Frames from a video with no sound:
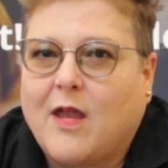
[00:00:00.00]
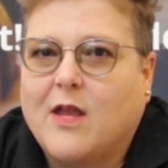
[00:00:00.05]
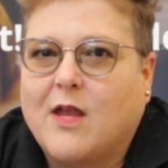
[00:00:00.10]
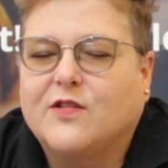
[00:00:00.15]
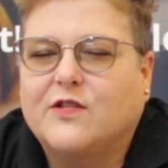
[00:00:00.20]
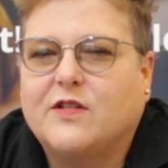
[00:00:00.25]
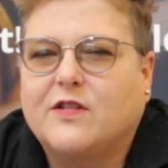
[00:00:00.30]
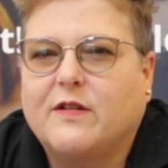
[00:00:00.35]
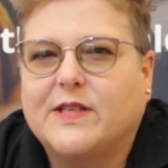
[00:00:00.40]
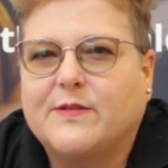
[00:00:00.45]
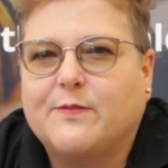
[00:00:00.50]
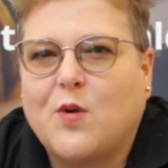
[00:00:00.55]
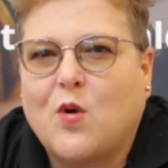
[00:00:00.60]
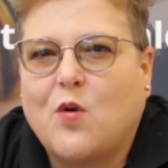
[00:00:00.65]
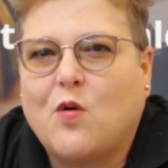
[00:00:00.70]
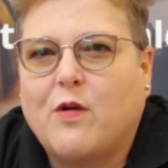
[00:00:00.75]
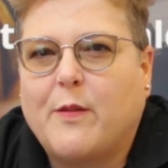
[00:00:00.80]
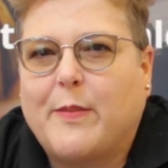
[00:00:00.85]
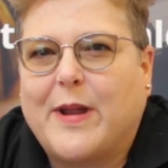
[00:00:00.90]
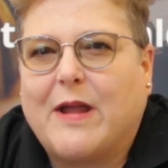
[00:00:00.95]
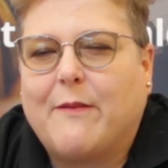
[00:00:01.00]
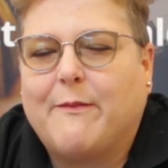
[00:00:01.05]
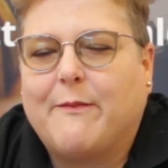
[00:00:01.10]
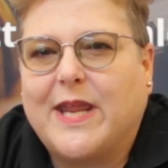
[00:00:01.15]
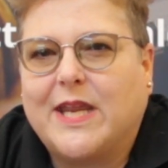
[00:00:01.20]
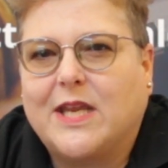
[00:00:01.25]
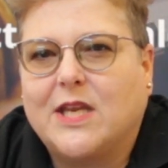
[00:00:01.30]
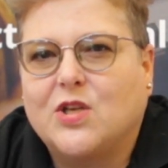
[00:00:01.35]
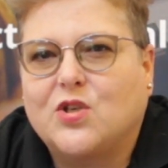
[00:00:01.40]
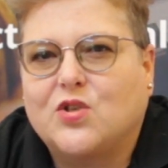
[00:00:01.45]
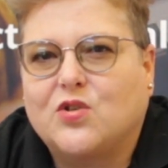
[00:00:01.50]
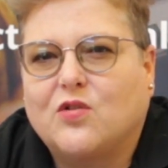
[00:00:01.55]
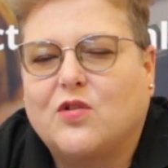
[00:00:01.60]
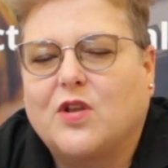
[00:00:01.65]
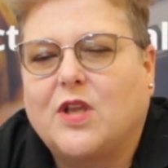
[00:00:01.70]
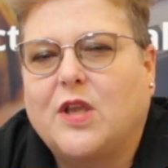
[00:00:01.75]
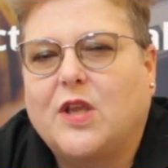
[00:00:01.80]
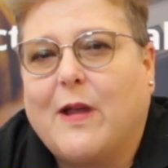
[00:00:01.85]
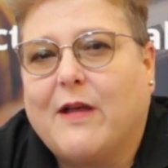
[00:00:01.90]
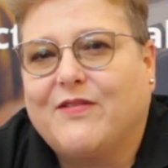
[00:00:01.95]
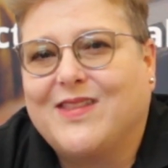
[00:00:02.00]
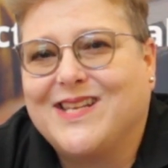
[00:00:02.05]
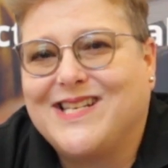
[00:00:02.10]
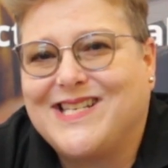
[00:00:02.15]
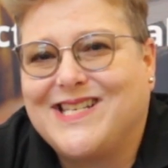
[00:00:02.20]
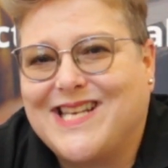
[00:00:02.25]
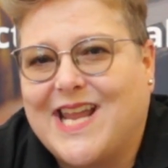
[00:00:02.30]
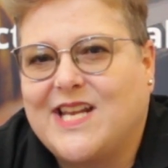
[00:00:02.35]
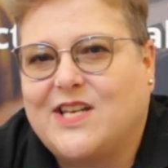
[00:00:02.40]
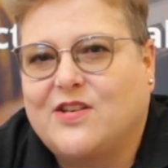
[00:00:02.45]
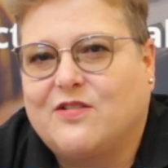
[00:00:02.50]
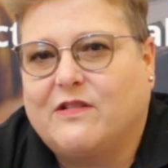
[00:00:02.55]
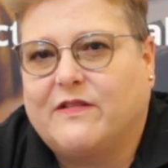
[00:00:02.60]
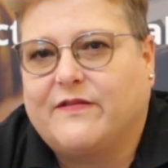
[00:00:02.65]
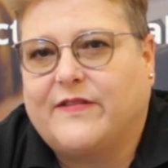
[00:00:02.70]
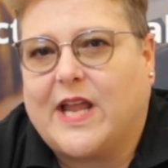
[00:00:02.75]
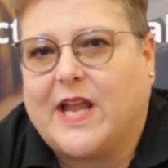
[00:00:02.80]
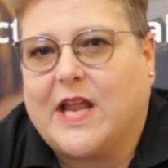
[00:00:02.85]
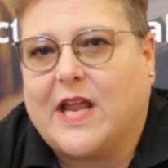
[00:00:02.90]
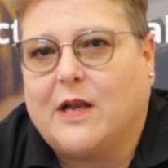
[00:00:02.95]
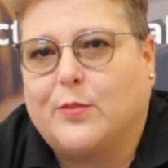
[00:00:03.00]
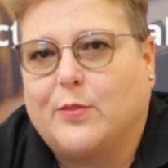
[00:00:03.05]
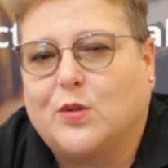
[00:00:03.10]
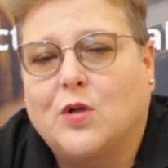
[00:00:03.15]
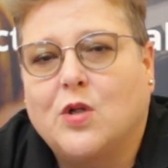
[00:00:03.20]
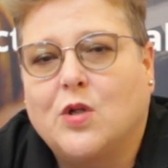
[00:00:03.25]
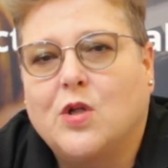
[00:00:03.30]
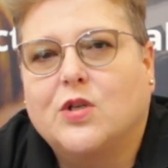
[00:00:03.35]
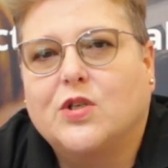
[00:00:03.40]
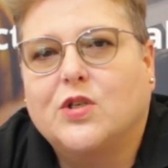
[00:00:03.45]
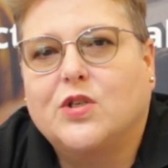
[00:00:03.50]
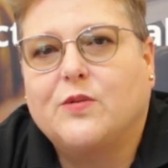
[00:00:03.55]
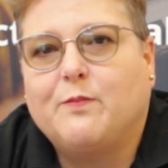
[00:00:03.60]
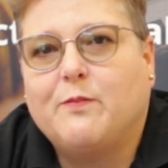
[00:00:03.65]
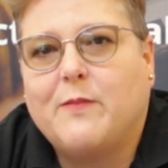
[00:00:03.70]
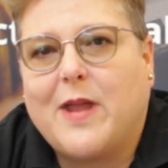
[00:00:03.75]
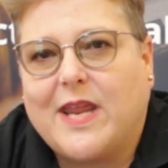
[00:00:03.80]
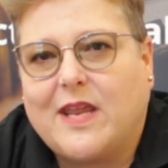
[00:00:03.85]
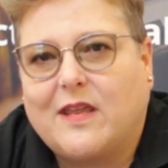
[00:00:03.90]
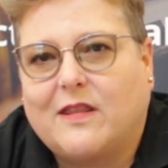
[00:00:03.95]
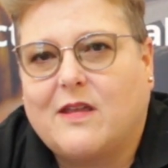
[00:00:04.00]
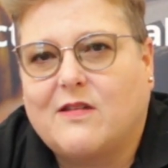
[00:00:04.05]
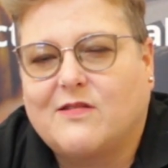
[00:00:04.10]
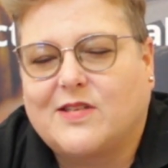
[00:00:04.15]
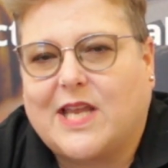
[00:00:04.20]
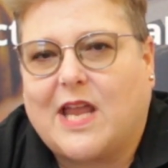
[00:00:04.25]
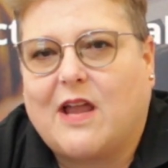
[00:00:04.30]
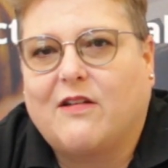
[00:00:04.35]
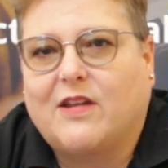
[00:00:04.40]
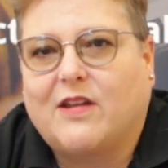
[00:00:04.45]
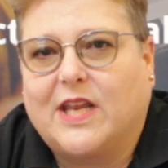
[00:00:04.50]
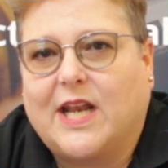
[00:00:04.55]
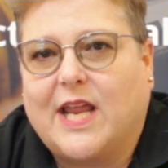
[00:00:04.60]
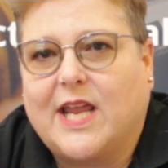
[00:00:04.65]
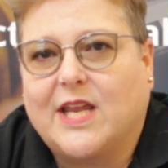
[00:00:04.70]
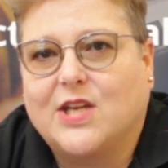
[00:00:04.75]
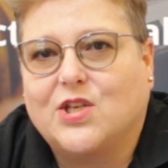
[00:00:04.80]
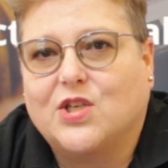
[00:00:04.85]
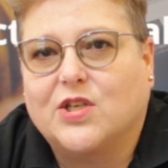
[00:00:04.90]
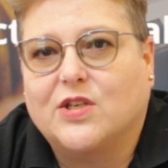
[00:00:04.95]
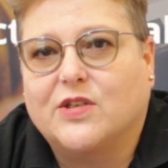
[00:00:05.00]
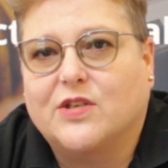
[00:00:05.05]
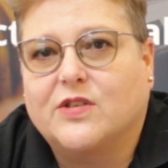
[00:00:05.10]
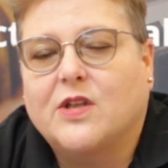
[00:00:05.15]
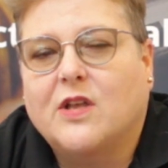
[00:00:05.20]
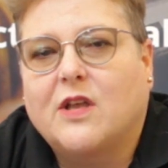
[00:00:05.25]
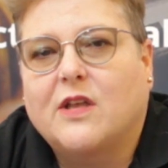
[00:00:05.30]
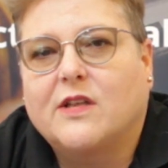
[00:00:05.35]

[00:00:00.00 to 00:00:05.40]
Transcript: So it's more about making sure that you have the data available to make those calculations,